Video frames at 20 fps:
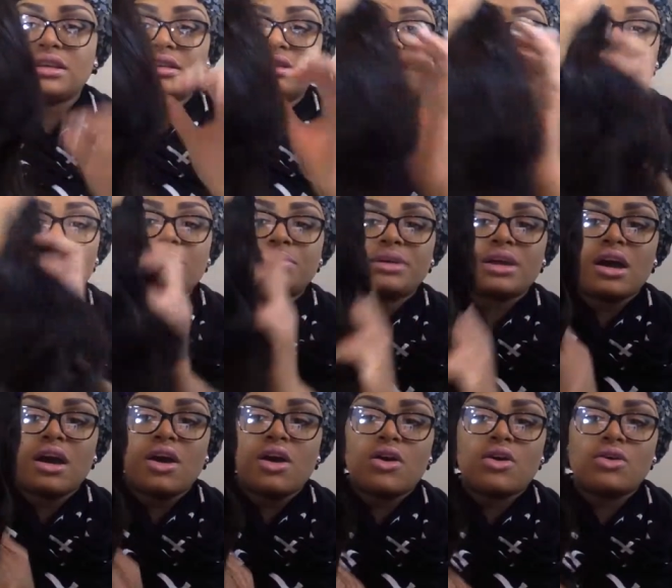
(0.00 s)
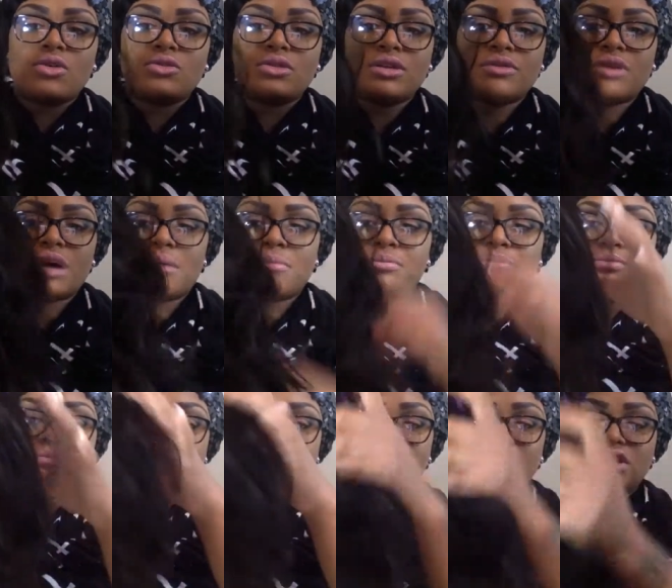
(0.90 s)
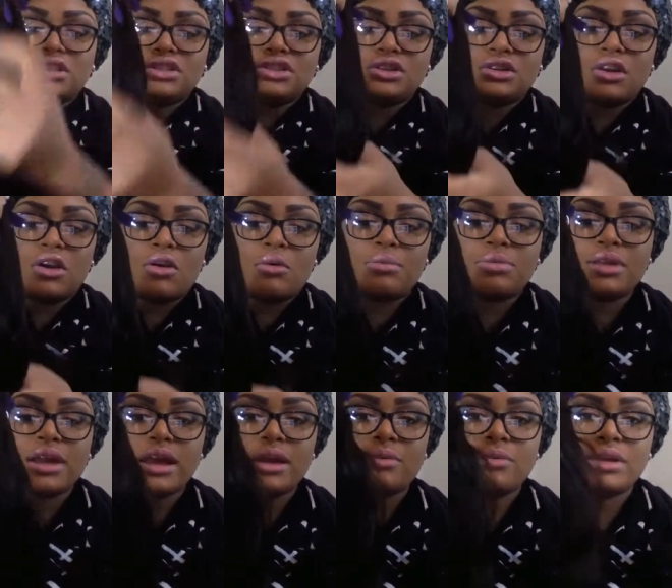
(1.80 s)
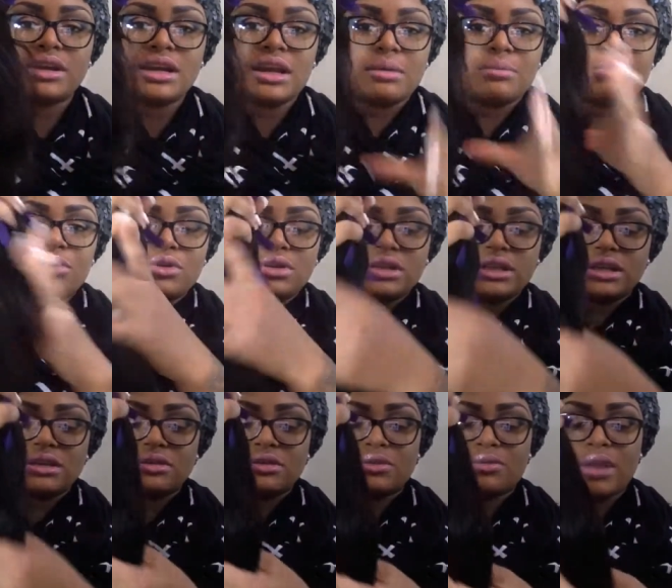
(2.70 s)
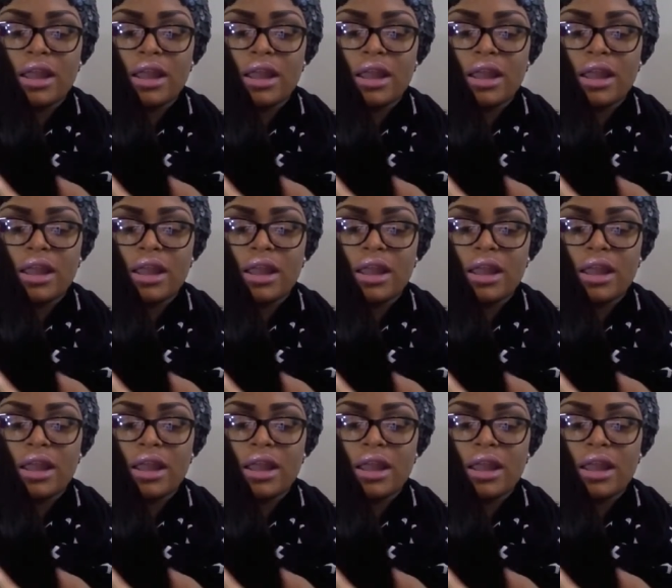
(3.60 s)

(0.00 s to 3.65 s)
lo and behold, if I just, you know, play with it and pull it the